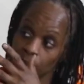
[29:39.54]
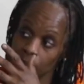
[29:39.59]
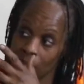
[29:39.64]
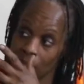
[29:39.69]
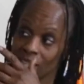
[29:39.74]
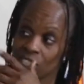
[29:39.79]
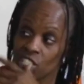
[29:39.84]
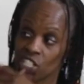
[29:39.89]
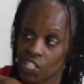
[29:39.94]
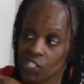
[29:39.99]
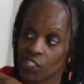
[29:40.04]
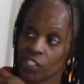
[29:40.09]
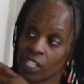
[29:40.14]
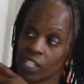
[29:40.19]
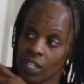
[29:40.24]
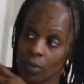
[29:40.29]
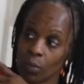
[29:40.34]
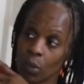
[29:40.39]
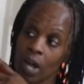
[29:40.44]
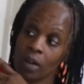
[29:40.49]

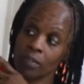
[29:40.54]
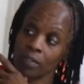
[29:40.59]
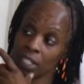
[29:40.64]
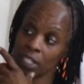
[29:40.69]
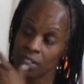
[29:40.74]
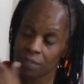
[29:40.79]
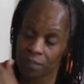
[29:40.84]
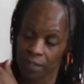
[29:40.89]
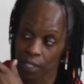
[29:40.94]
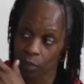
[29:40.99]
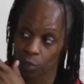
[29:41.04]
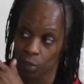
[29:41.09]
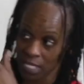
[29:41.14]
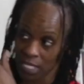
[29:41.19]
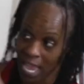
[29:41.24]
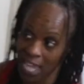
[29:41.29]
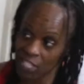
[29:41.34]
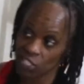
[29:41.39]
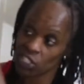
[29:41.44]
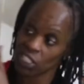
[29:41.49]
Nigeria, of Ife,
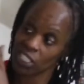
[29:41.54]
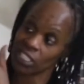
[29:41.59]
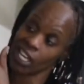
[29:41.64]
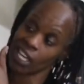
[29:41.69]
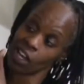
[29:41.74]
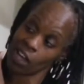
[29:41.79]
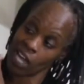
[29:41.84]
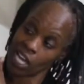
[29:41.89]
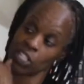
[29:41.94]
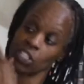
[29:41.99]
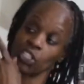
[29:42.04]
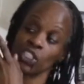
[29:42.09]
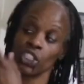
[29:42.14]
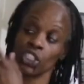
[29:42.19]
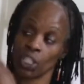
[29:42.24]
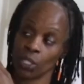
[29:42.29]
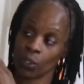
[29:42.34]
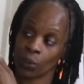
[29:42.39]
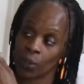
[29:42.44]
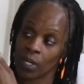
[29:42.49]
was actually there at a
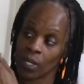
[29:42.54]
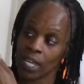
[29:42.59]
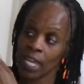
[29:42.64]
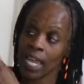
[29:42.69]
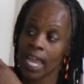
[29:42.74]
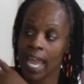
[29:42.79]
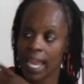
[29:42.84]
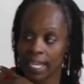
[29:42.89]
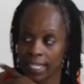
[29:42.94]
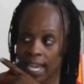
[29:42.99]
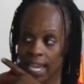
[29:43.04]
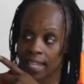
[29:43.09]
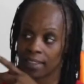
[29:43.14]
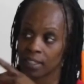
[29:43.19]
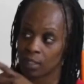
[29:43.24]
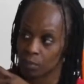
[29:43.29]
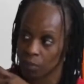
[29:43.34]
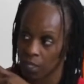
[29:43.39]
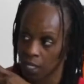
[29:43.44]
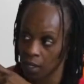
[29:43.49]
show and got
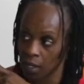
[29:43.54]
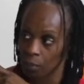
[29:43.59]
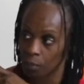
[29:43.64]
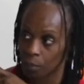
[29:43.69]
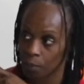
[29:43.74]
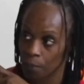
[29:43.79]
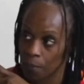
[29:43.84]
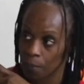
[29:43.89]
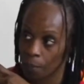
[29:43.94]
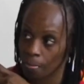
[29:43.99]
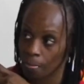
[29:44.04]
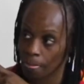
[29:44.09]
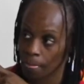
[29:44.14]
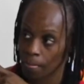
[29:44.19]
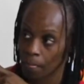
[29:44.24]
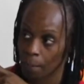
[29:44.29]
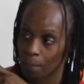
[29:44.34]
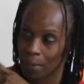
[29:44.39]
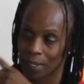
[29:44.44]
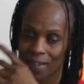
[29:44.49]
them there.
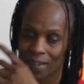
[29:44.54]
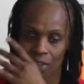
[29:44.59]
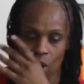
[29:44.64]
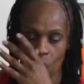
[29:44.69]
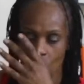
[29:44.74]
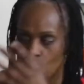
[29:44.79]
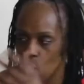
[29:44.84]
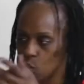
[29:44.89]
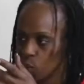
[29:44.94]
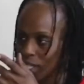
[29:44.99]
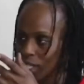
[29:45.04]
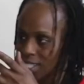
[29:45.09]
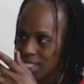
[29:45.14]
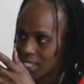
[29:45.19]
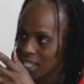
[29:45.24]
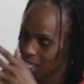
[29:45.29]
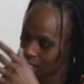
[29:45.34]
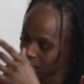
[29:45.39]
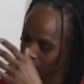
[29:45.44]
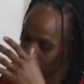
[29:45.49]
But I've always
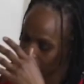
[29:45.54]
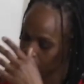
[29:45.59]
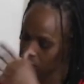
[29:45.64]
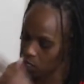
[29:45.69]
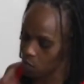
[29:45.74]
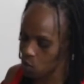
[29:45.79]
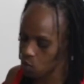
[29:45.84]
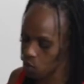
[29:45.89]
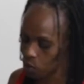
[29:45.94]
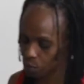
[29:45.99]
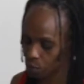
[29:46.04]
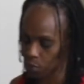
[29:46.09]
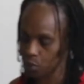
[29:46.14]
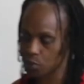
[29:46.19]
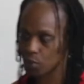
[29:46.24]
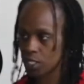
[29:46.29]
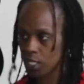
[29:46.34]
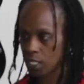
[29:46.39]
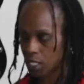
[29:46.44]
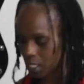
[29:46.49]
said go-go
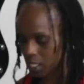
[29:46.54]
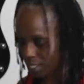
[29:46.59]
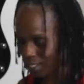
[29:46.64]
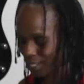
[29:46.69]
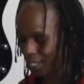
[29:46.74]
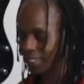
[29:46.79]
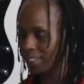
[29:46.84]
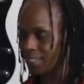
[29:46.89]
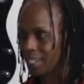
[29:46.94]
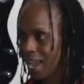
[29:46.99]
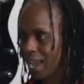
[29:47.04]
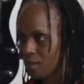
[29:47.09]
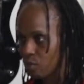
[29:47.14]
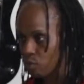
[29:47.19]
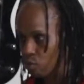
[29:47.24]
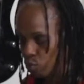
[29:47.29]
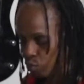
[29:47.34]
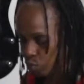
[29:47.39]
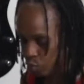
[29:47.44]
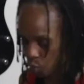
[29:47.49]
music is a
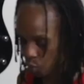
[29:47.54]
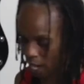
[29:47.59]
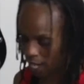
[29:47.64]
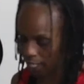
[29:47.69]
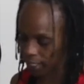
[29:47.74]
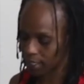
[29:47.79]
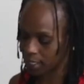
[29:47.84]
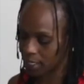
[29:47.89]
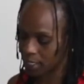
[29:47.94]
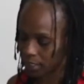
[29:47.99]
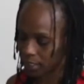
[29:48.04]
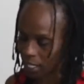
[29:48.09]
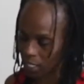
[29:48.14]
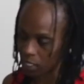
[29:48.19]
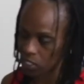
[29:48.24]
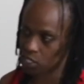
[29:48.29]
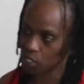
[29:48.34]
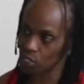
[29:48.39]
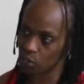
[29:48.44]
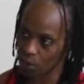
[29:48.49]
direct
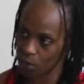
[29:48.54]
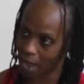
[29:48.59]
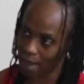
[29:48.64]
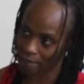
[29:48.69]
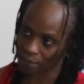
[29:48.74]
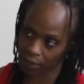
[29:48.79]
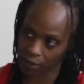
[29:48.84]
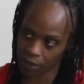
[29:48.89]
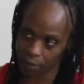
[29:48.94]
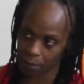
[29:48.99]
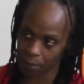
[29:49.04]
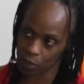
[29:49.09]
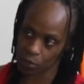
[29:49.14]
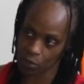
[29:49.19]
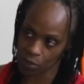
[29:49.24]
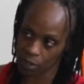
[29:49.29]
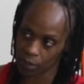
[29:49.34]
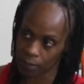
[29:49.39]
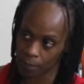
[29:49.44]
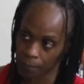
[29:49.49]
connection to African
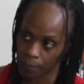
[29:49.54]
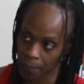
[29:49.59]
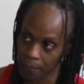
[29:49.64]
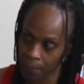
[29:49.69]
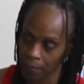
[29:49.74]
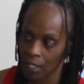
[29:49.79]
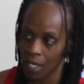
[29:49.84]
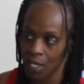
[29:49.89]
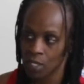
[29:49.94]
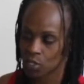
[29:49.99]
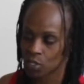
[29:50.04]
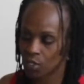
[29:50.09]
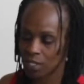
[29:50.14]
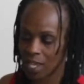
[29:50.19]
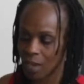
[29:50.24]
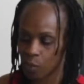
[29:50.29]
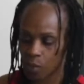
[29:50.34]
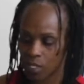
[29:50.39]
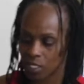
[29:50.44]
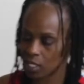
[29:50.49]
music. So
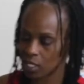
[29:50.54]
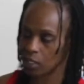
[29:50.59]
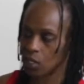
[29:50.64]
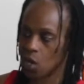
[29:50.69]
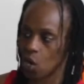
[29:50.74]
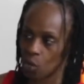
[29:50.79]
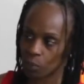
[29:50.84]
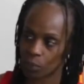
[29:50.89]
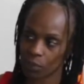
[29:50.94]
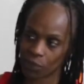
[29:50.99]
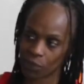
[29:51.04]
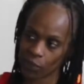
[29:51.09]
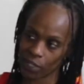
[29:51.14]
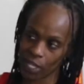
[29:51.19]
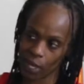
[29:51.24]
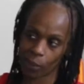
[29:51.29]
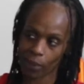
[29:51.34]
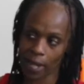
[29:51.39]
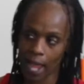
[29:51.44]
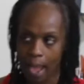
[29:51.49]
that wasn't long before
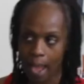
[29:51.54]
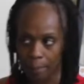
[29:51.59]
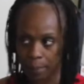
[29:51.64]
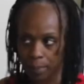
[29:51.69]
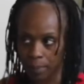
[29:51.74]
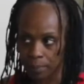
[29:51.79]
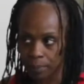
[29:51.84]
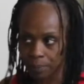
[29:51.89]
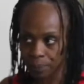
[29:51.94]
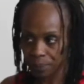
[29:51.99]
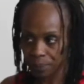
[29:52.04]
that would happen.